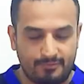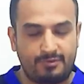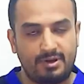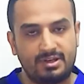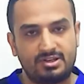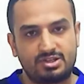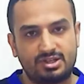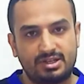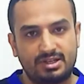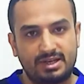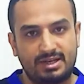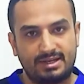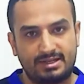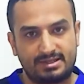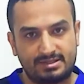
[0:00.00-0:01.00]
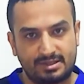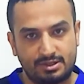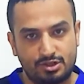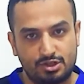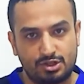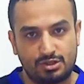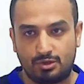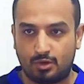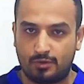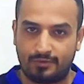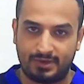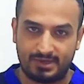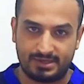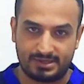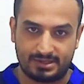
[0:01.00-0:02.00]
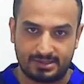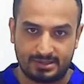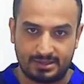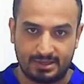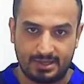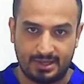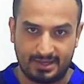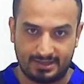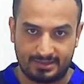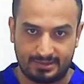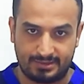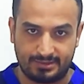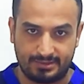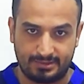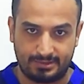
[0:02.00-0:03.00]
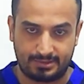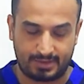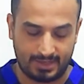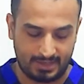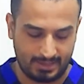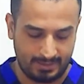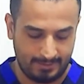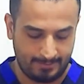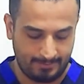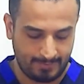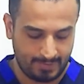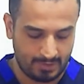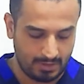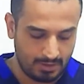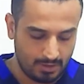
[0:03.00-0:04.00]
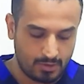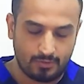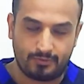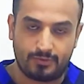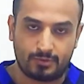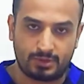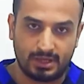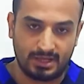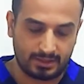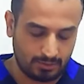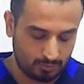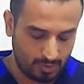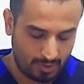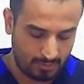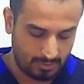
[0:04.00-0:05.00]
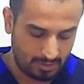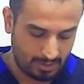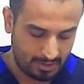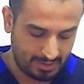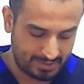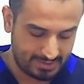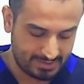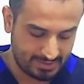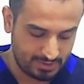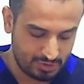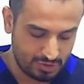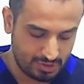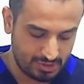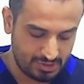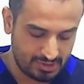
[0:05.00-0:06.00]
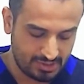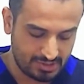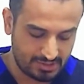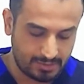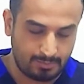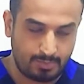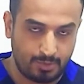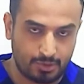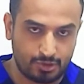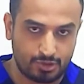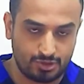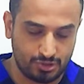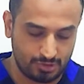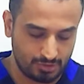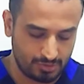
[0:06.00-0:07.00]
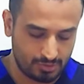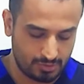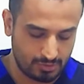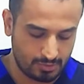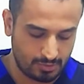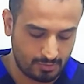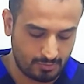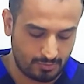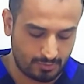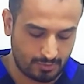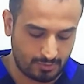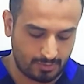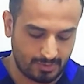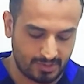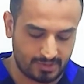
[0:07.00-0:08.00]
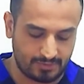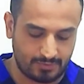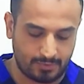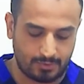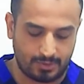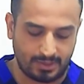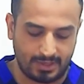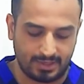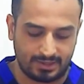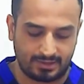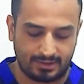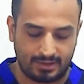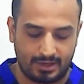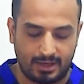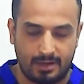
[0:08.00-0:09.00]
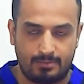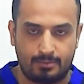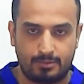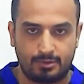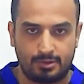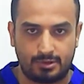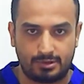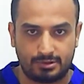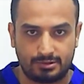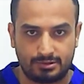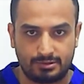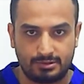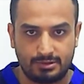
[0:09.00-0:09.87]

flexion and extension of his head, okay? If you'd like to apply extension, just push from his forehead upward.